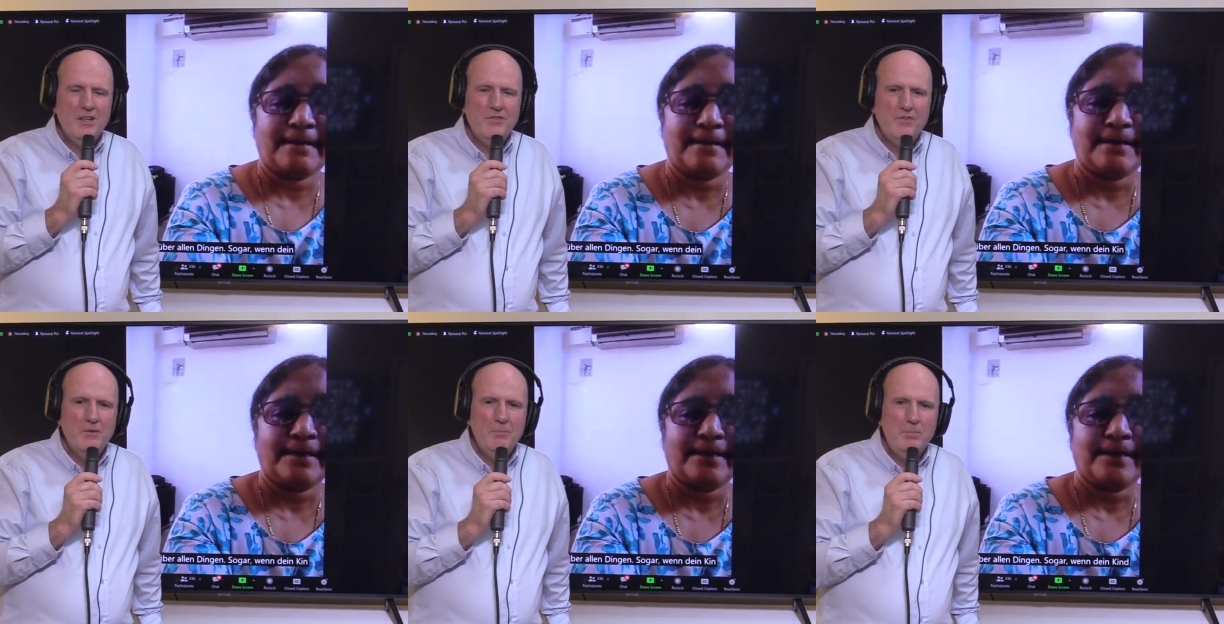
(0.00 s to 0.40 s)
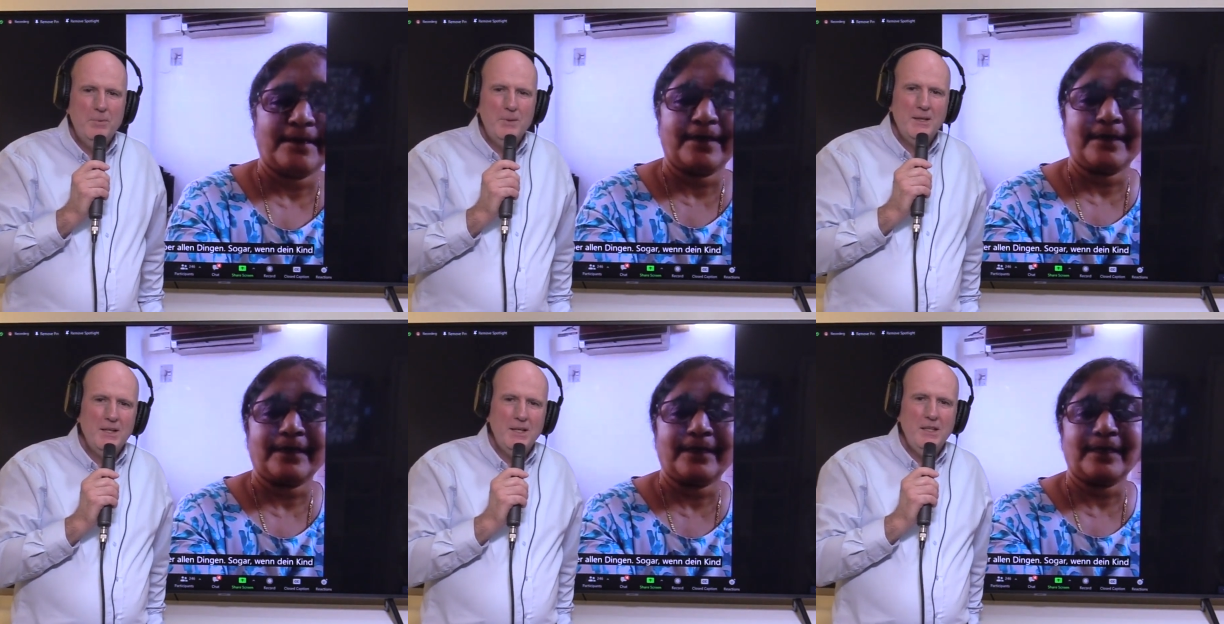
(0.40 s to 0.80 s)
Speaker 1: And if you
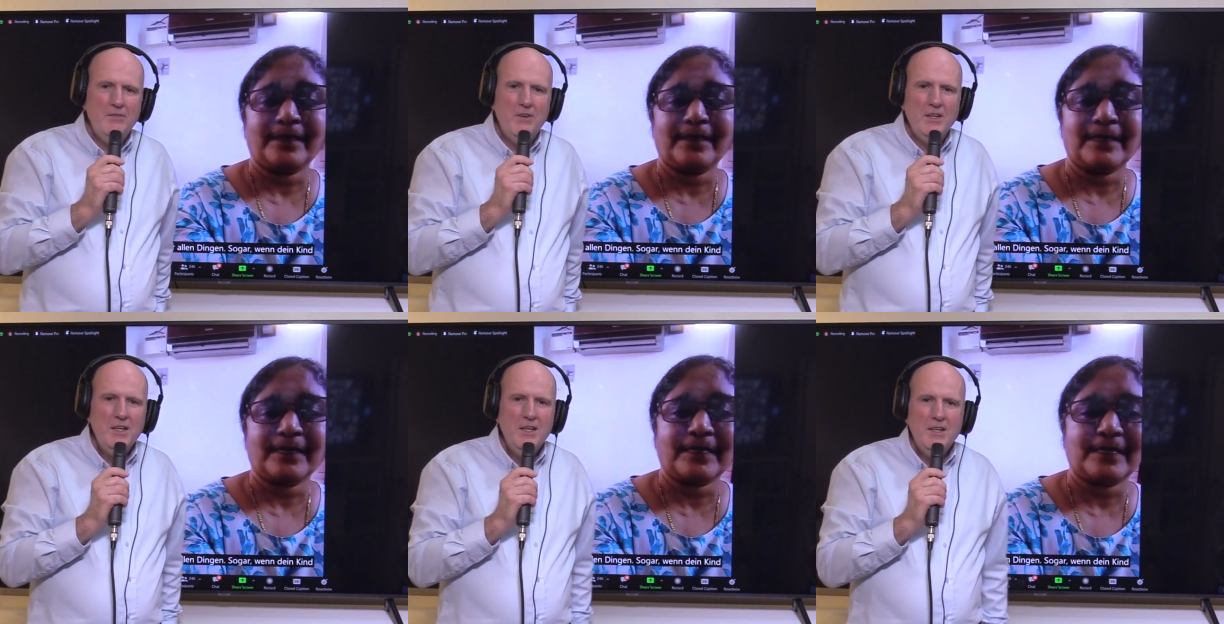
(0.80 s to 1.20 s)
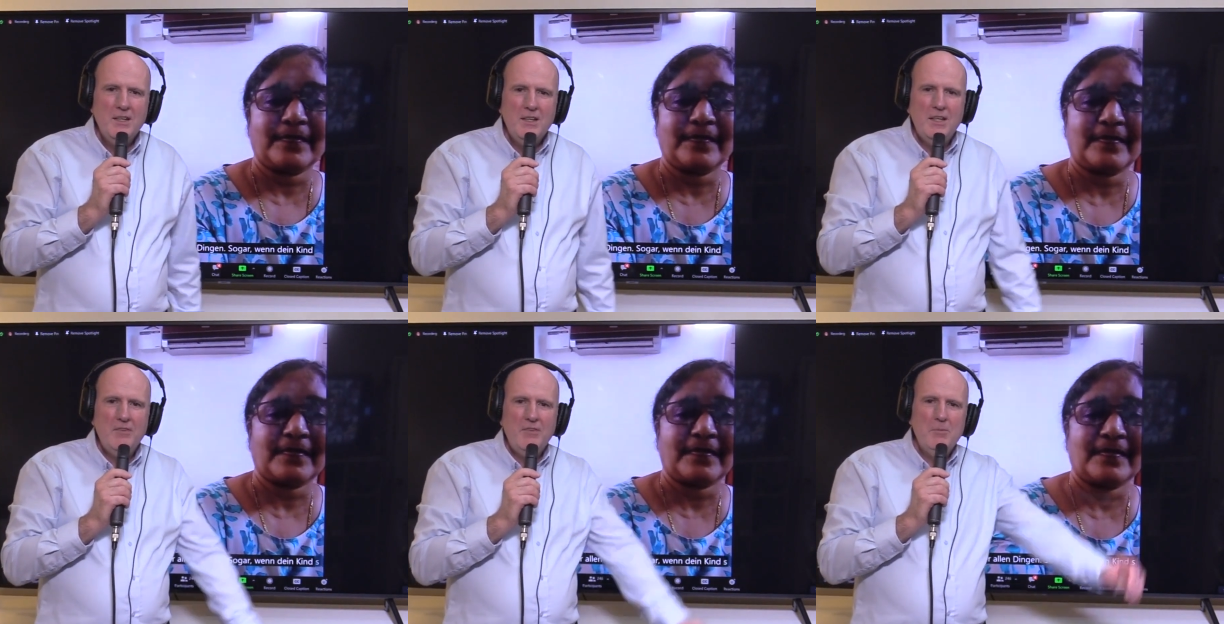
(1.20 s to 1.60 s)
believe it,
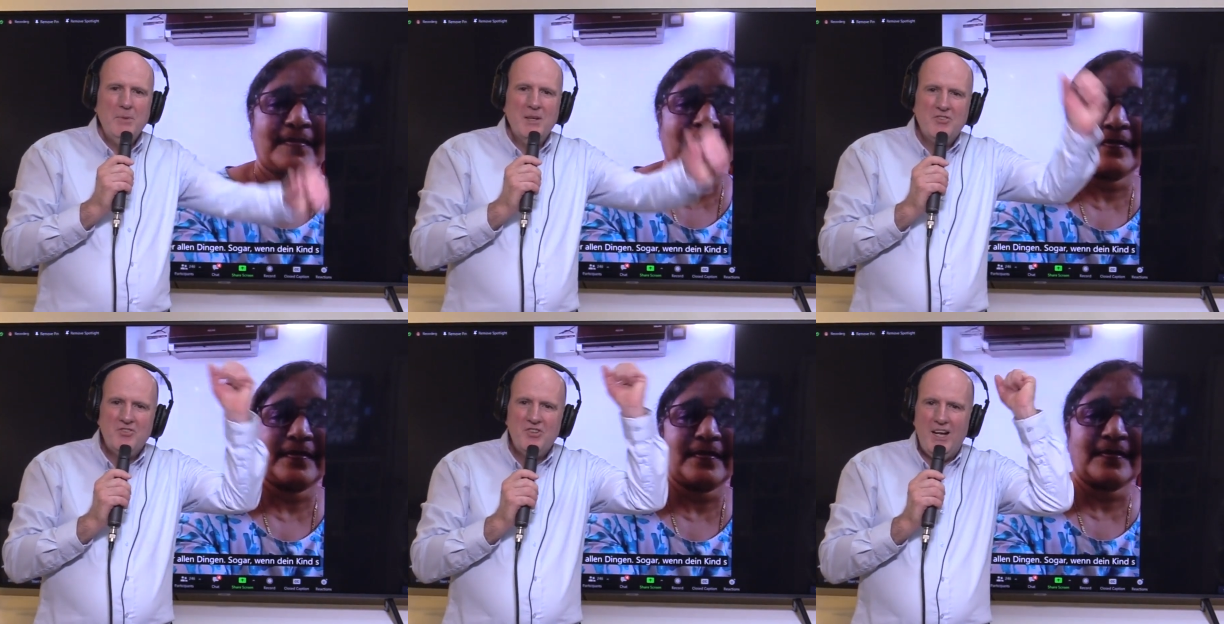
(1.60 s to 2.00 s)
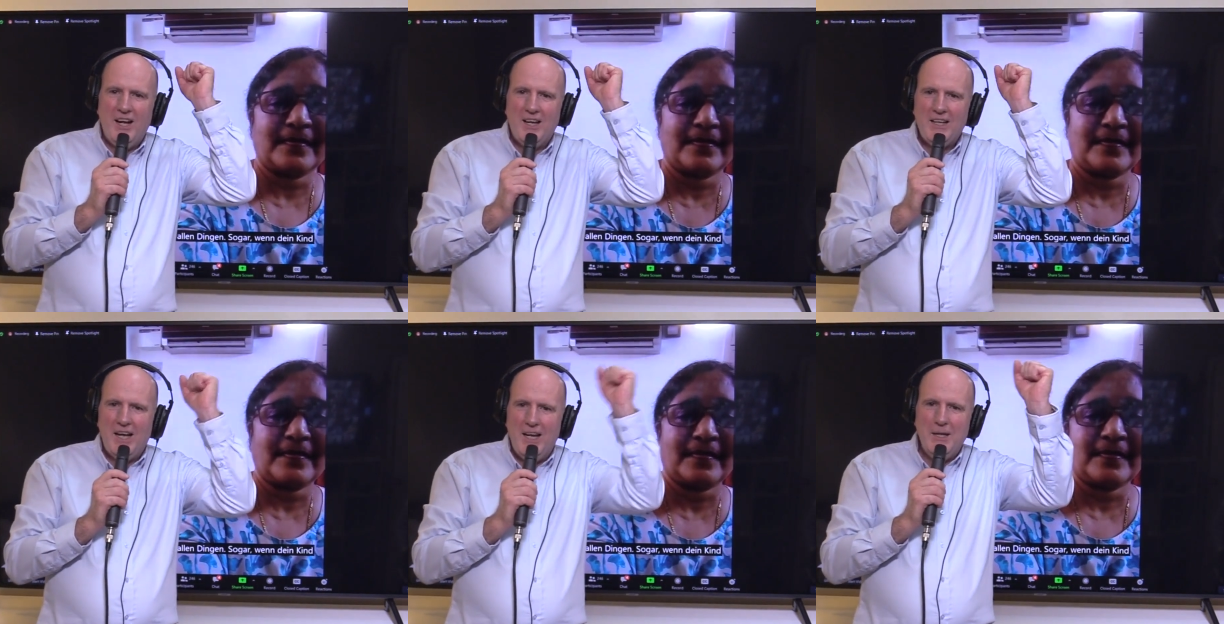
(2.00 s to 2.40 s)
give Him a
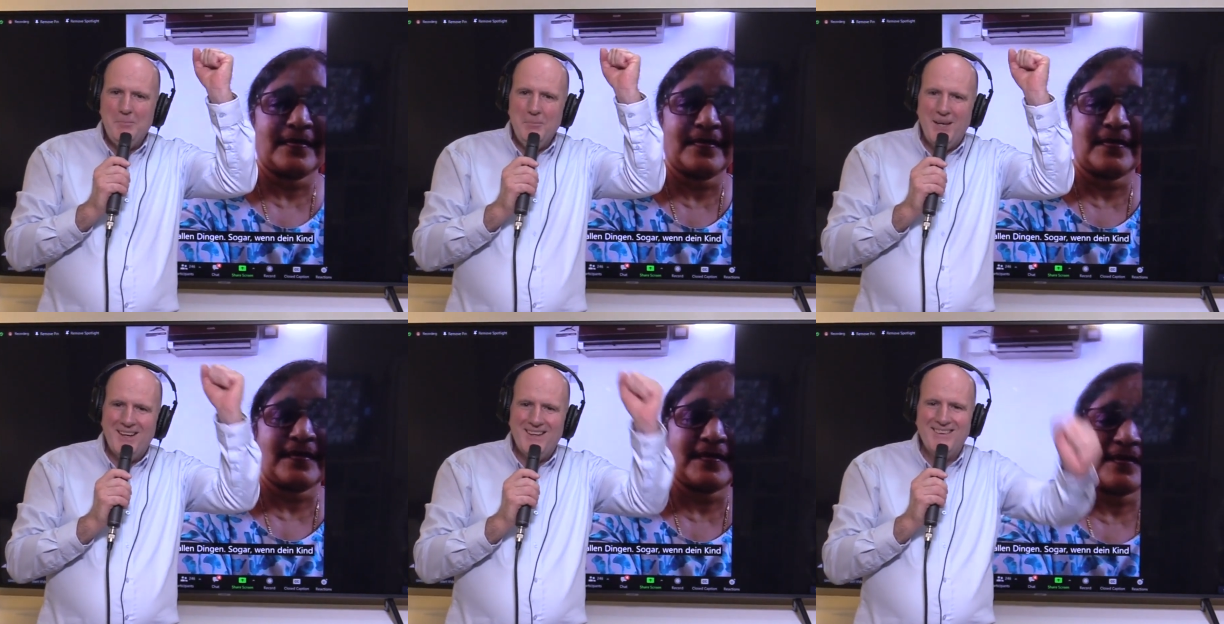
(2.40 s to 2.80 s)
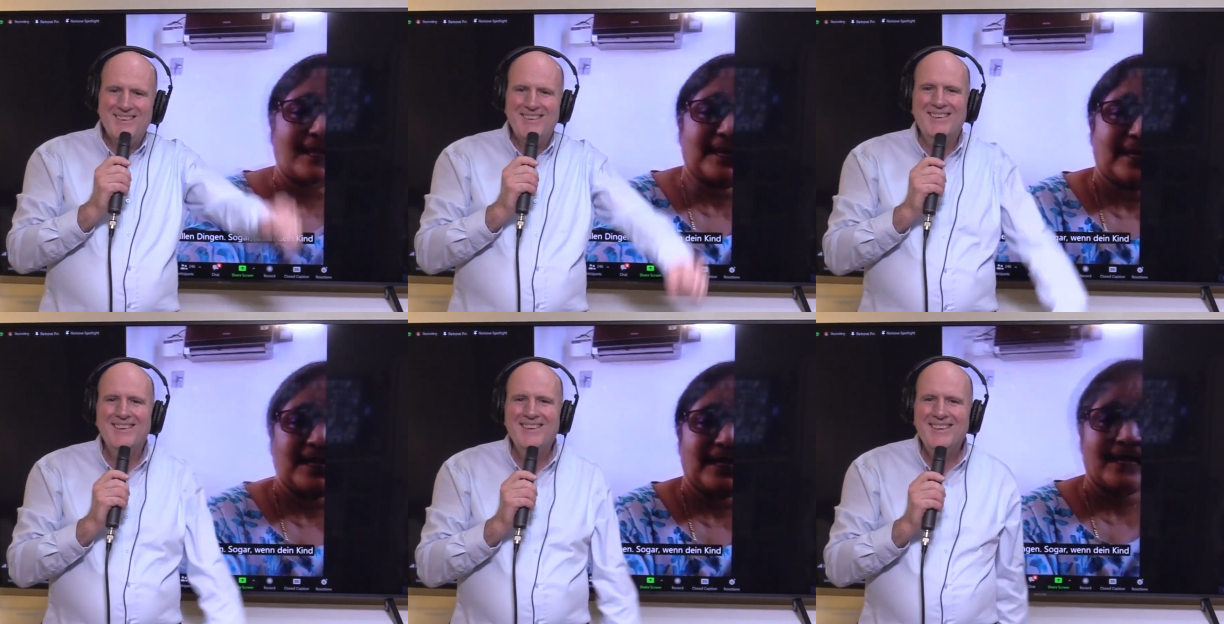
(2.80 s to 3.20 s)
shout,
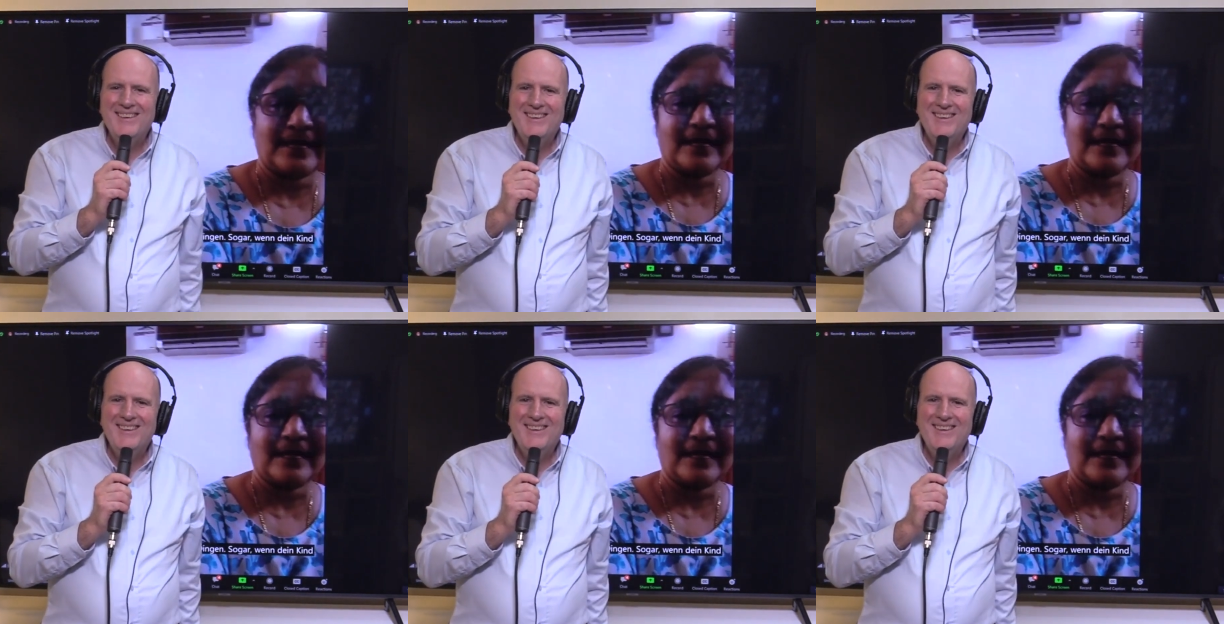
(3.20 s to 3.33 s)
Amen.